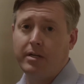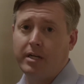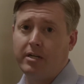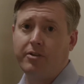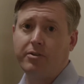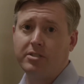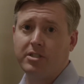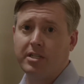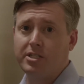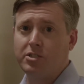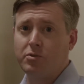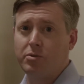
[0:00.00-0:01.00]
and other
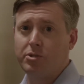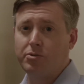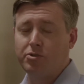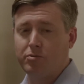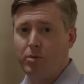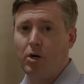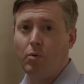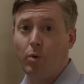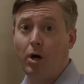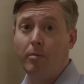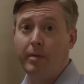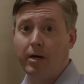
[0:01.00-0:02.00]
installations we'll use small
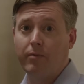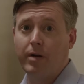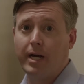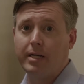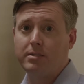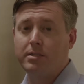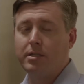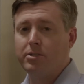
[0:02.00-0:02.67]
wall mount racks,